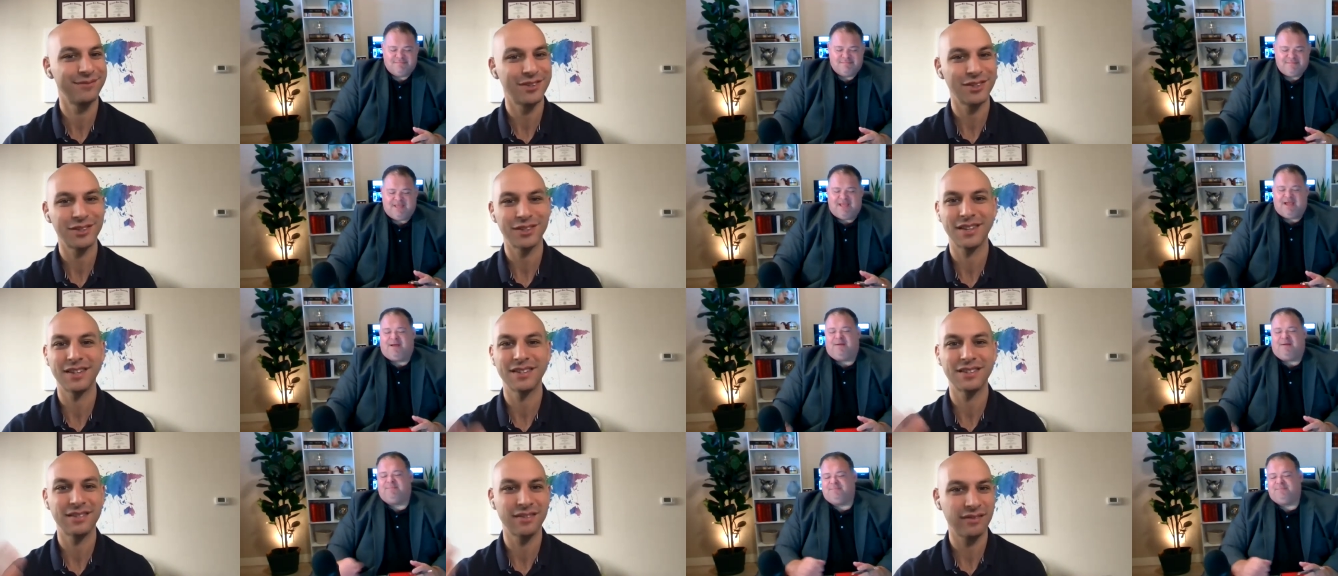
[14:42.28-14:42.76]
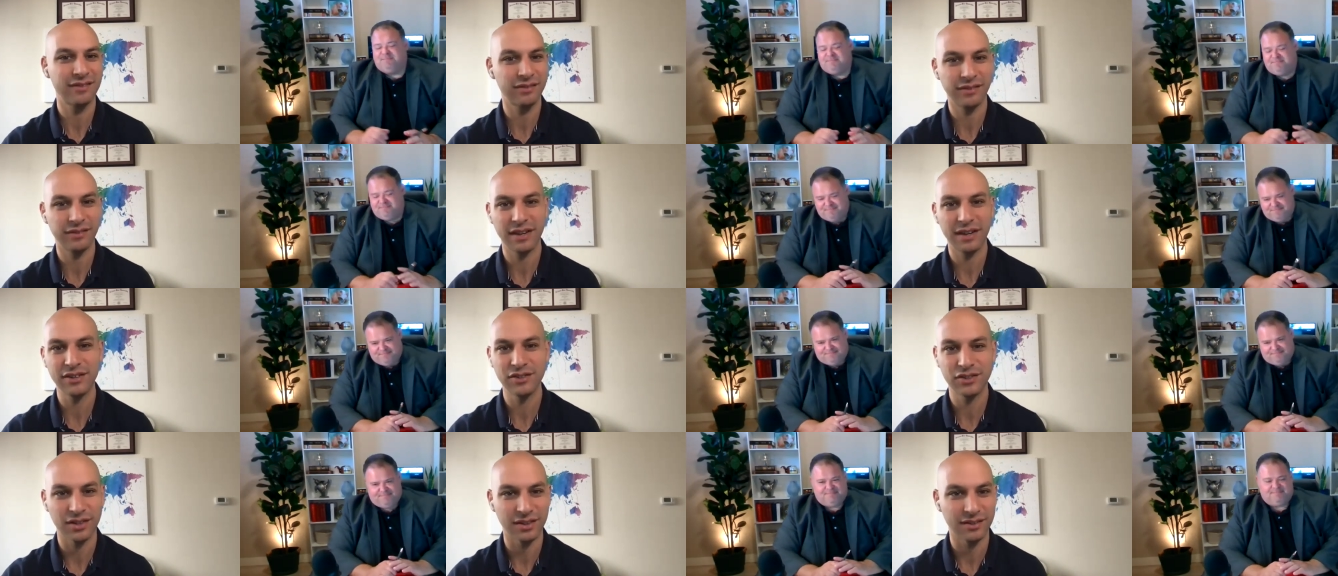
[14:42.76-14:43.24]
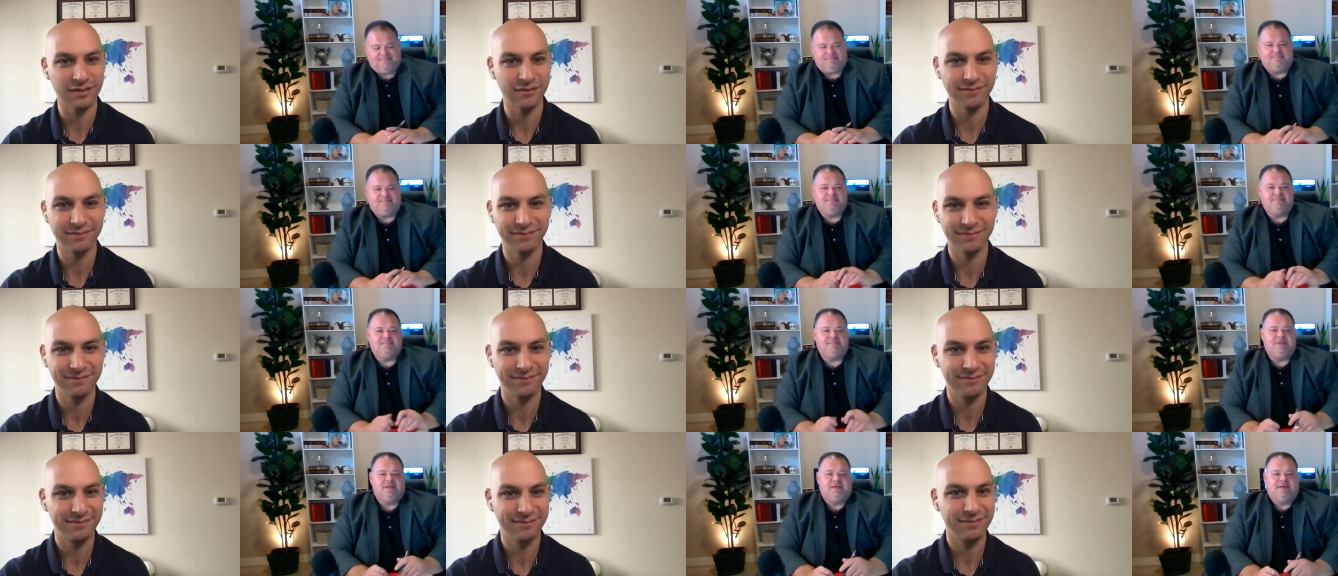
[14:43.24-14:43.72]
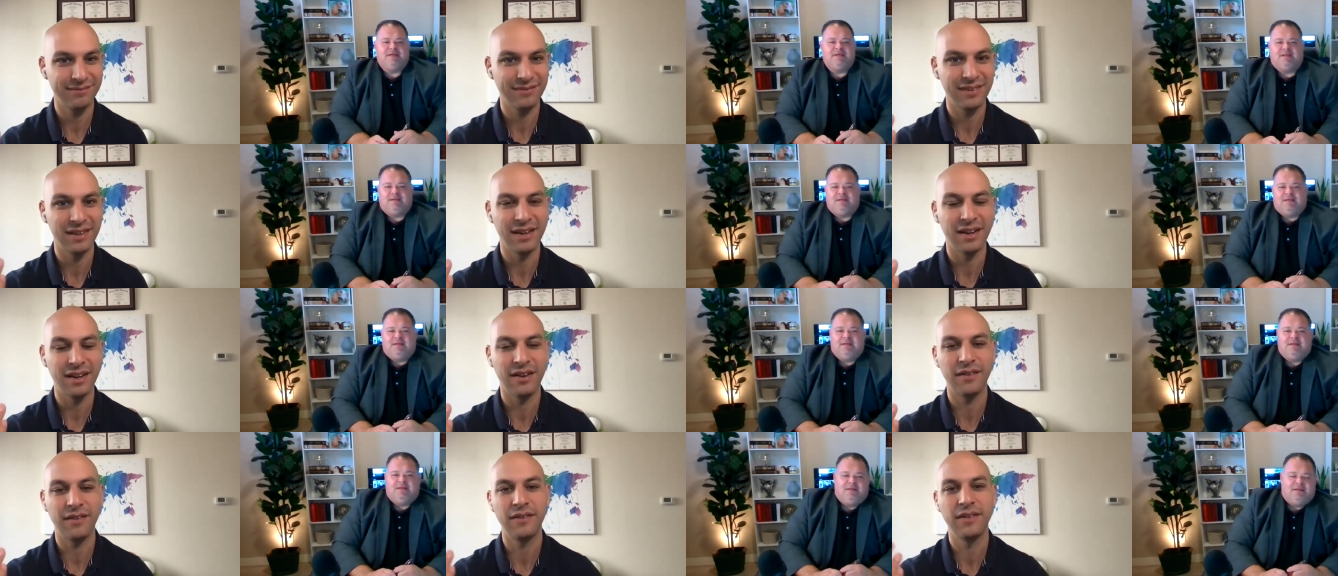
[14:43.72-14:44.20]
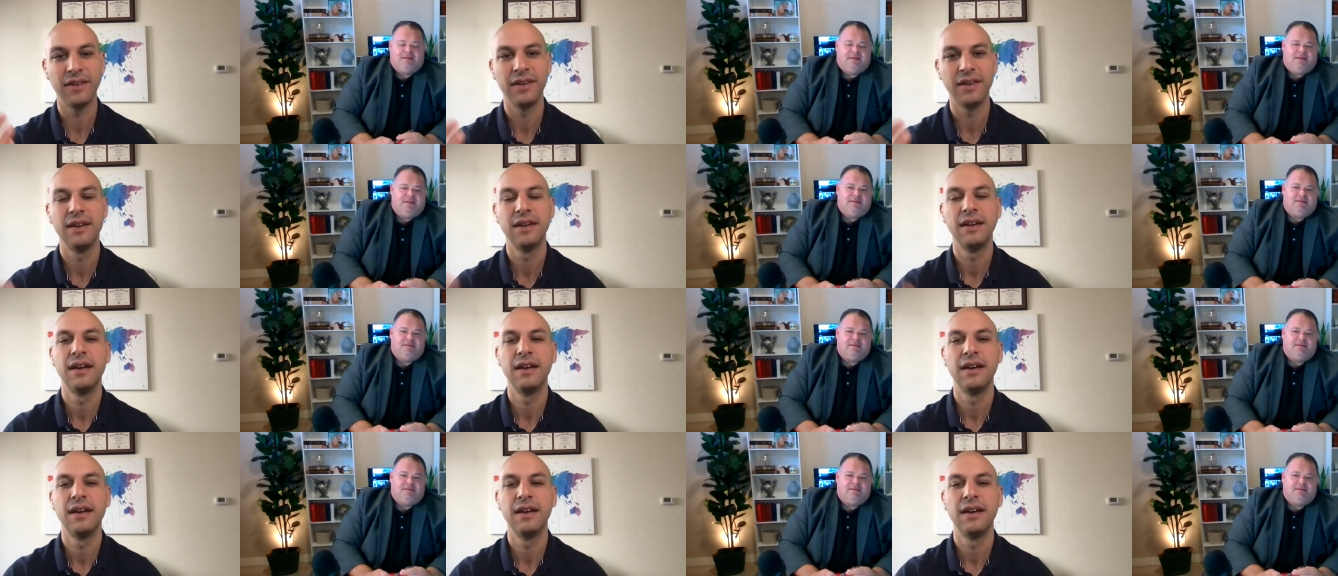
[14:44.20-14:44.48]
Speaker 1: Because of inflation, you know,